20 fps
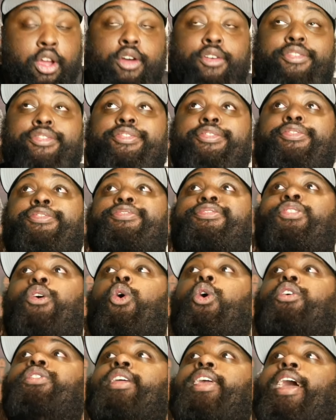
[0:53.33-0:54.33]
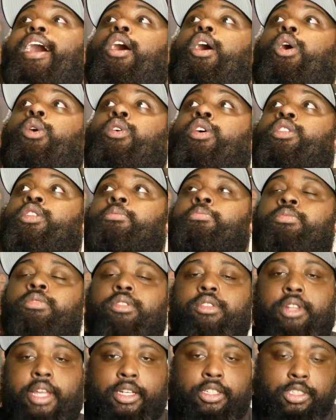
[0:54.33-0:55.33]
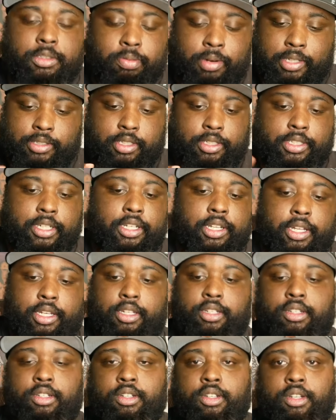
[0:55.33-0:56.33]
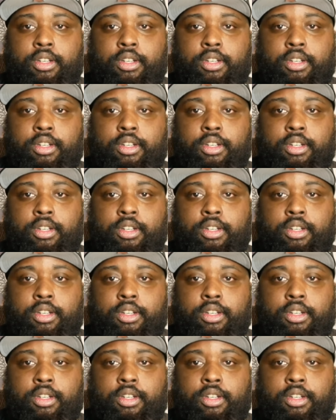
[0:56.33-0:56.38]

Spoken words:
for the algorithm. Like, just press it to click.